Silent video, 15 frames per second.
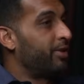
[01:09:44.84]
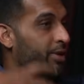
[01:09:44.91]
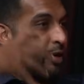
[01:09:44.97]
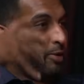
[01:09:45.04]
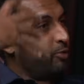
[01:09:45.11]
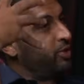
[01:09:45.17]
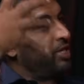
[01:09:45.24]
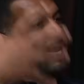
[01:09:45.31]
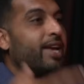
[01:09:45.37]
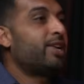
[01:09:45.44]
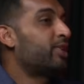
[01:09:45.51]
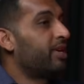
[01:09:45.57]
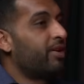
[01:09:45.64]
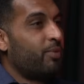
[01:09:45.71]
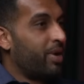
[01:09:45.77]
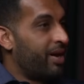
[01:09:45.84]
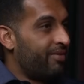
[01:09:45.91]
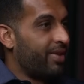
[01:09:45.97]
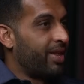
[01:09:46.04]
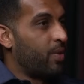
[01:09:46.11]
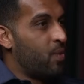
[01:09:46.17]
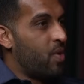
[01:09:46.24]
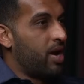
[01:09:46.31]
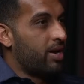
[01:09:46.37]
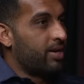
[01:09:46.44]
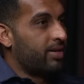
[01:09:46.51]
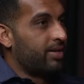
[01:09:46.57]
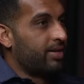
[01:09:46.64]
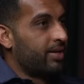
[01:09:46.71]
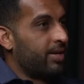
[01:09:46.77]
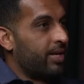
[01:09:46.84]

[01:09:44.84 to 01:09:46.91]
the hallucination of whatever they want.